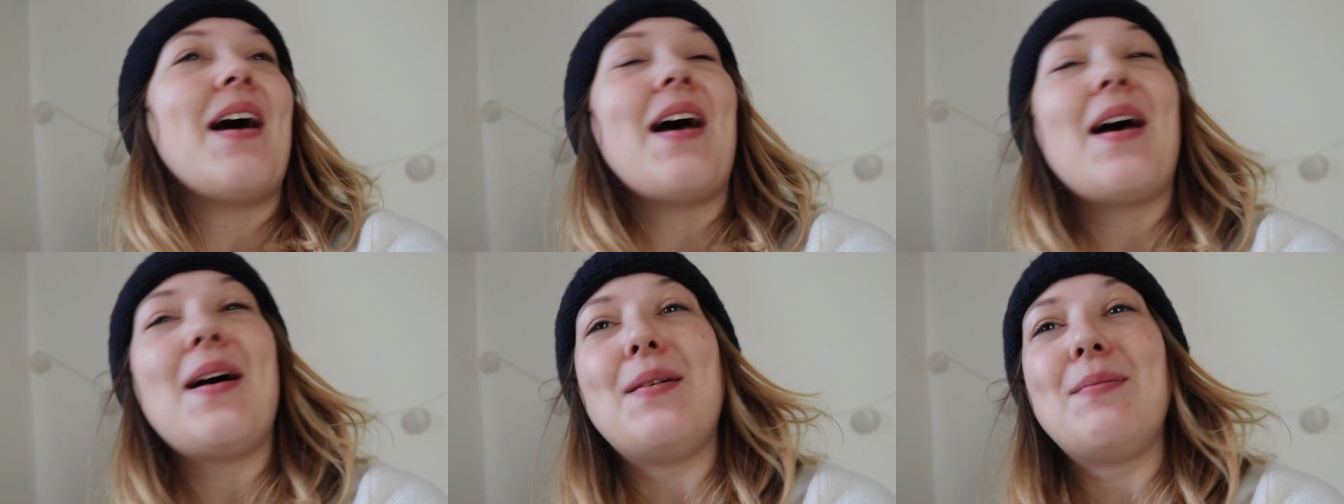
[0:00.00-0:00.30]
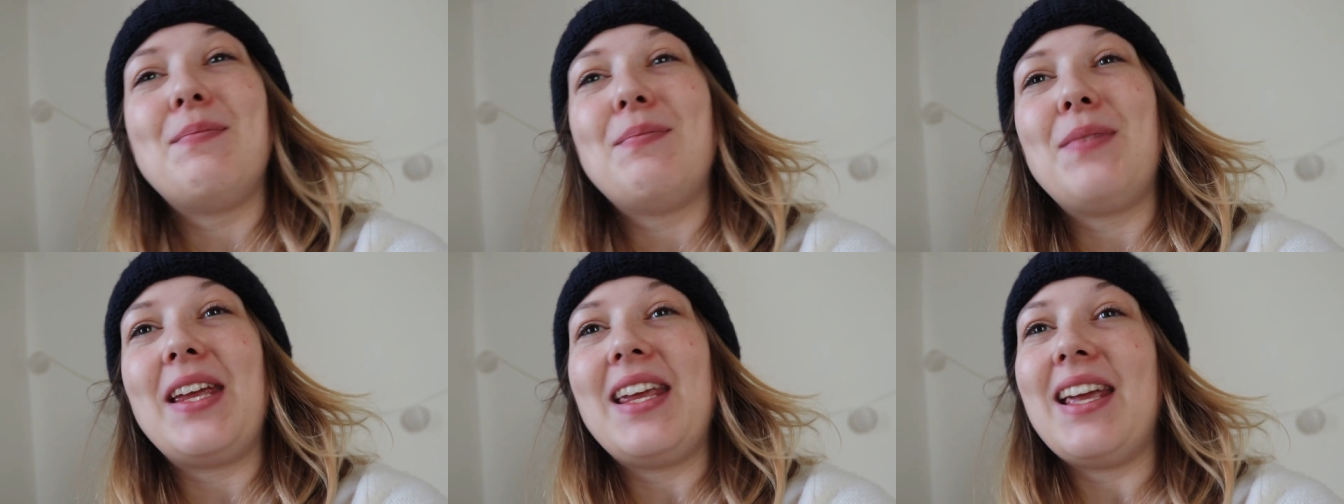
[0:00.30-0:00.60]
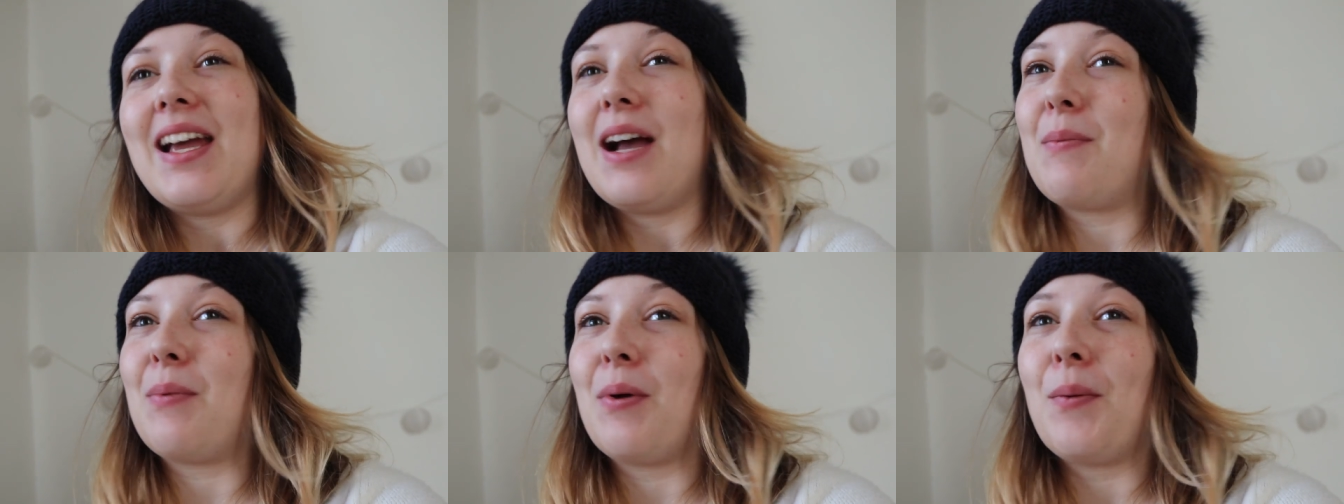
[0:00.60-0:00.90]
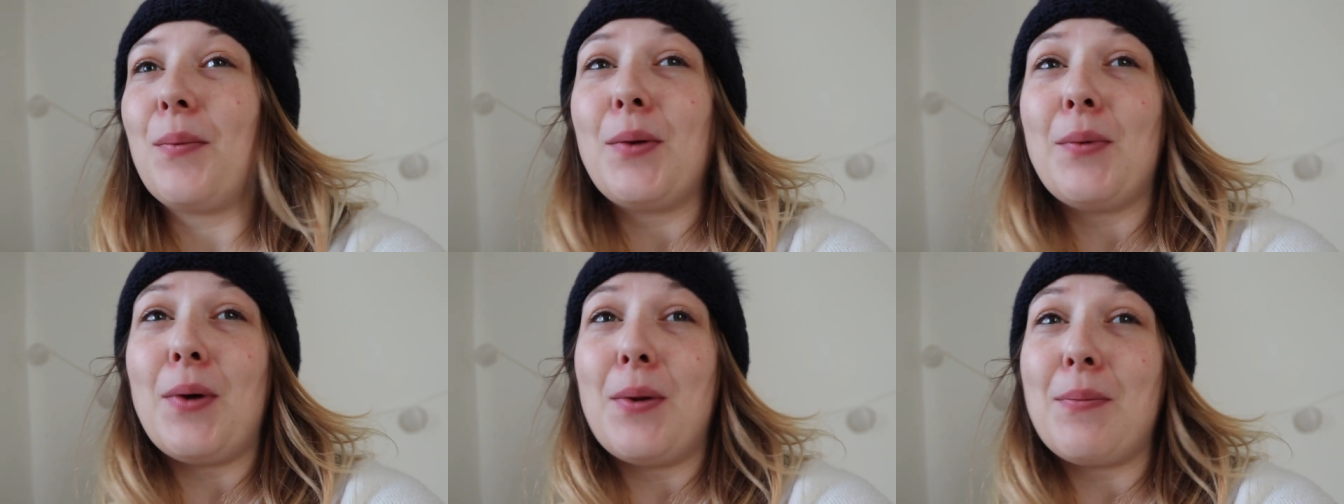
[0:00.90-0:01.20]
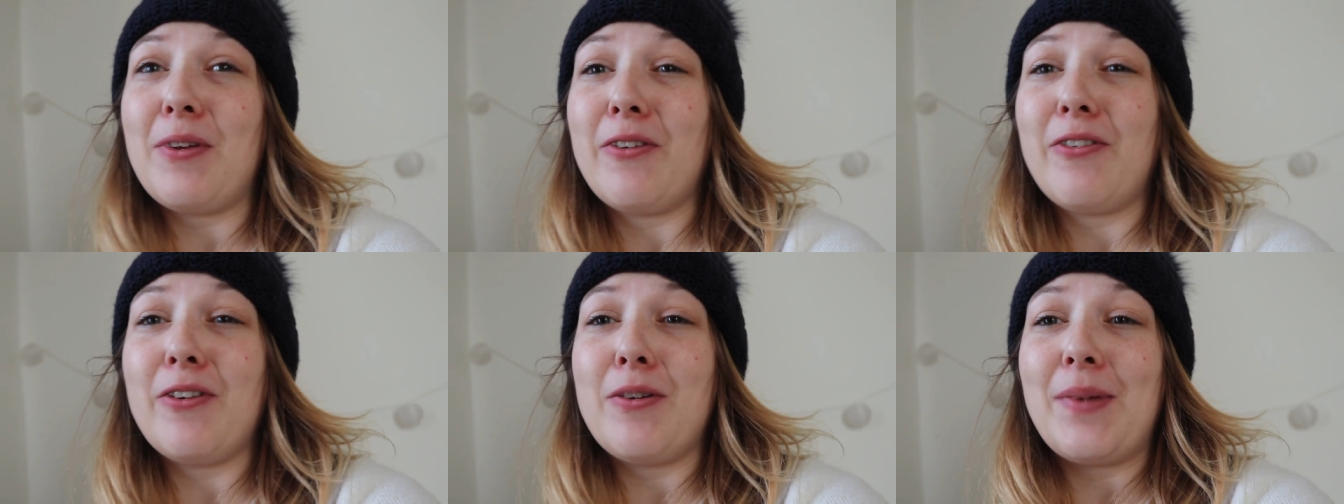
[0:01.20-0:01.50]
Um, but yeah, I probably
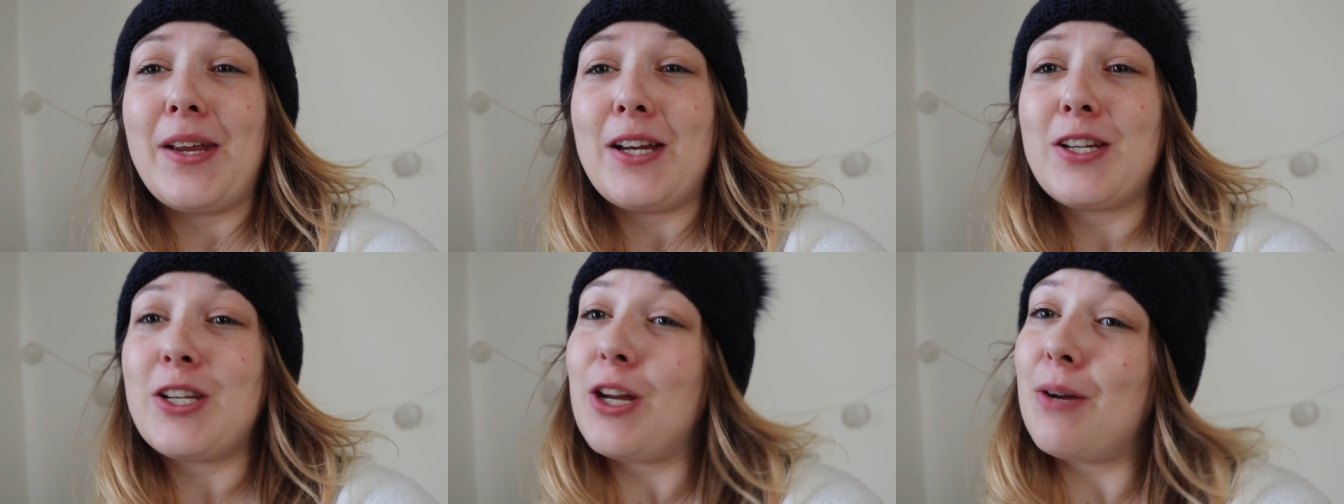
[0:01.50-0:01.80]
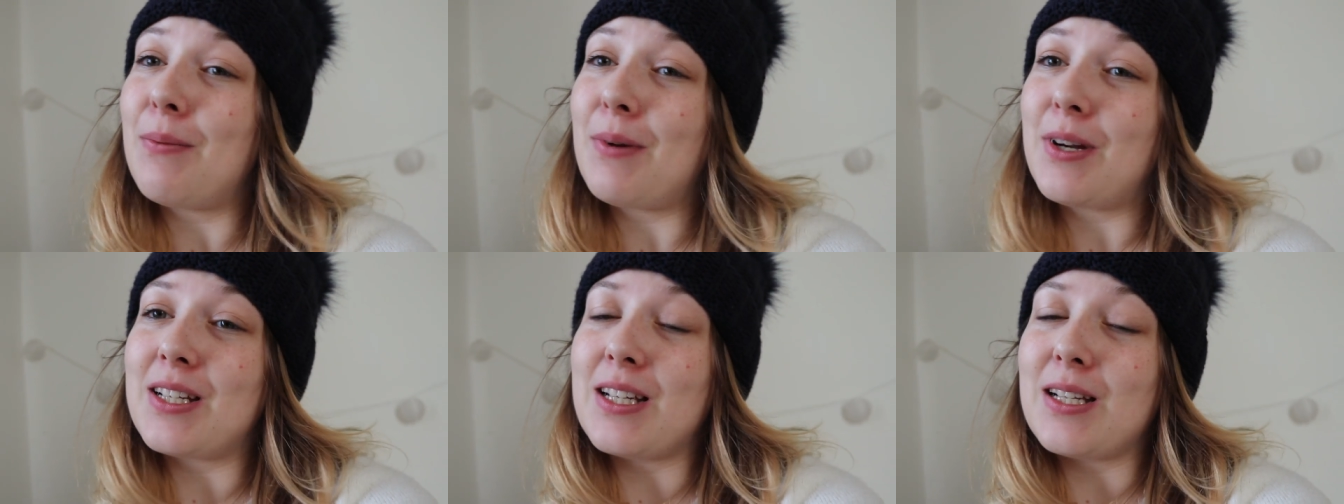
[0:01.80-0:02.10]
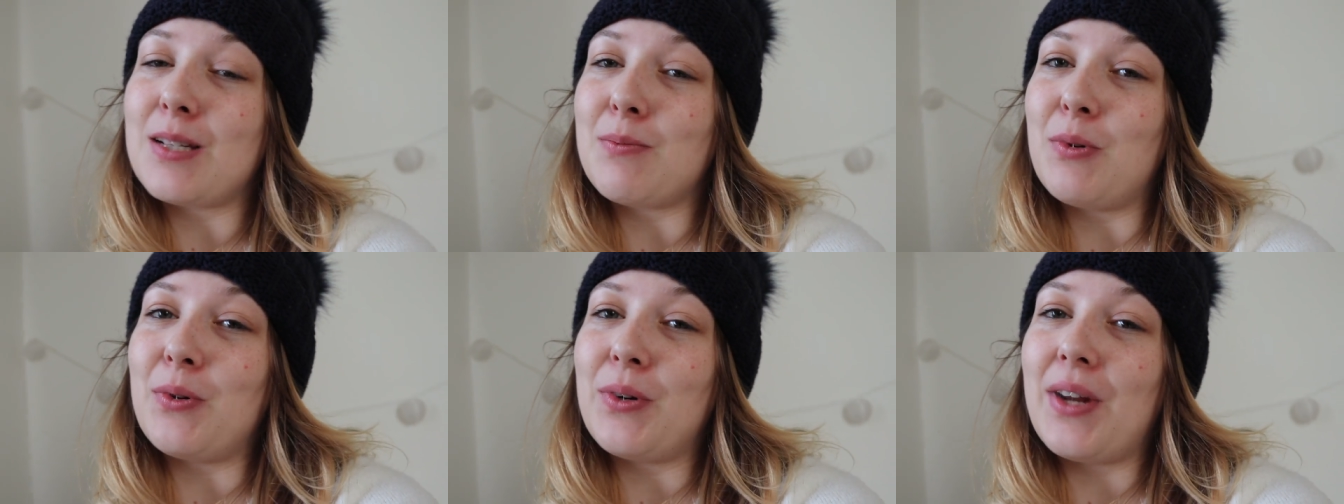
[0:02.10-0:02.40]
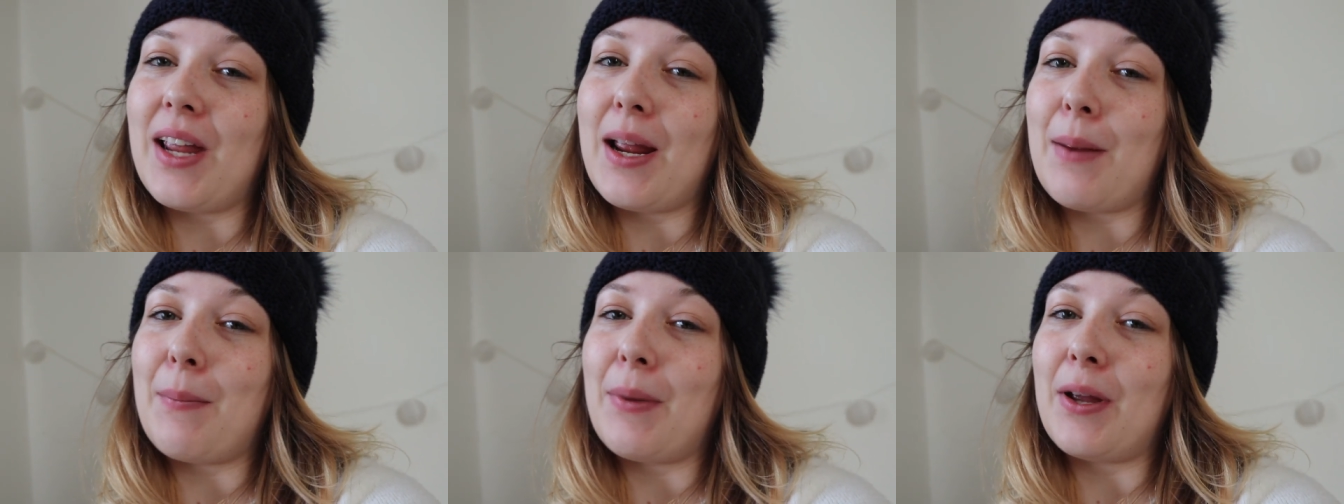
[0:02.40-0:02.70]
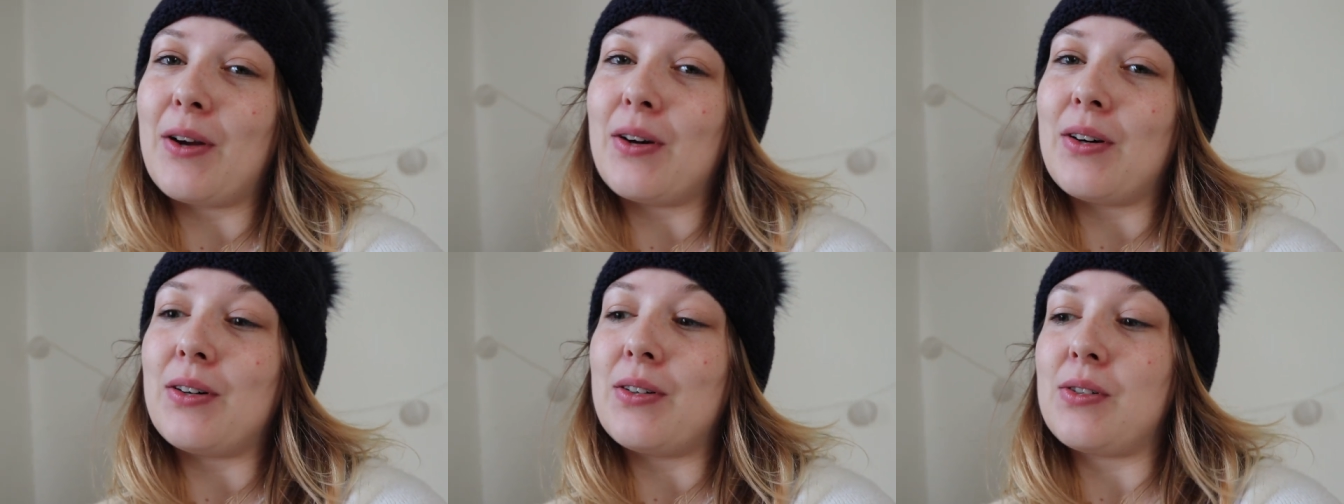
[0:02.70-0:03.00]
won't be filming too much this morning
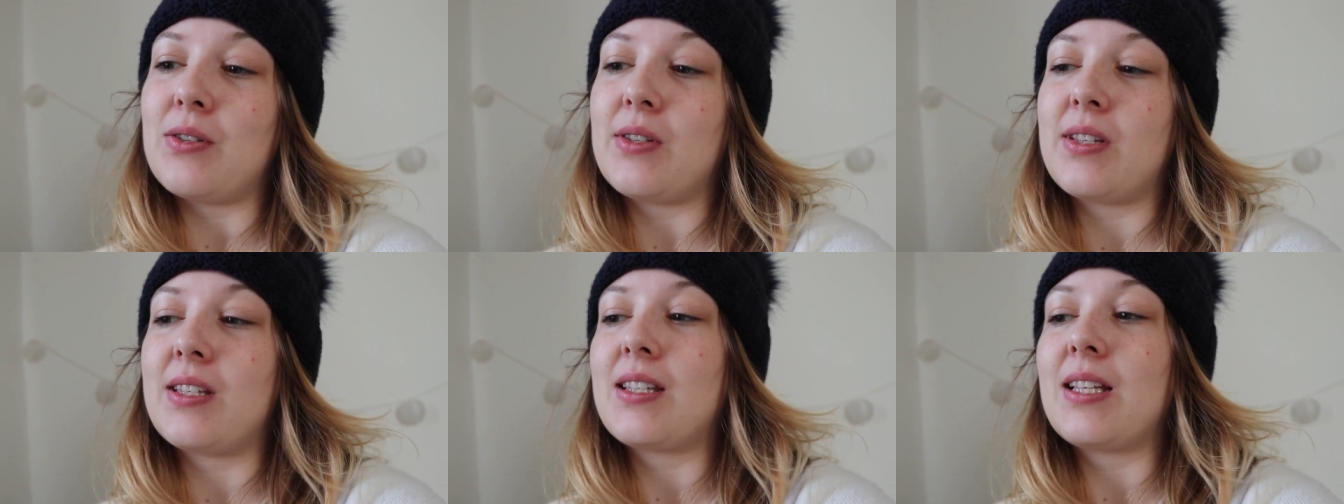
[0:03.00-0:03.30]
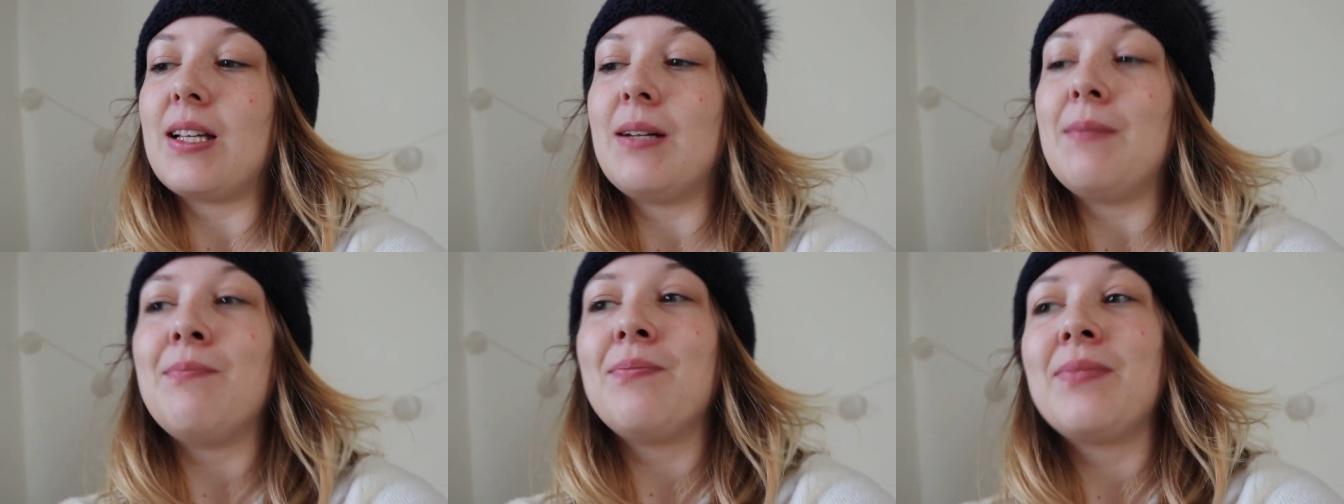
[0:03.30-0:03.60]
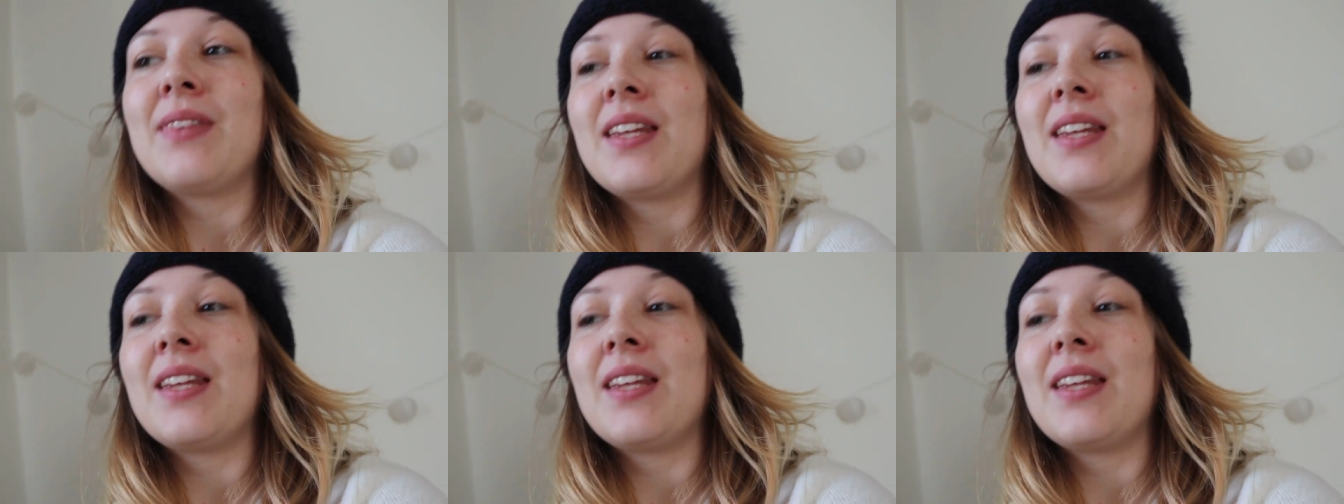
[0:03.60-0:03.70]
because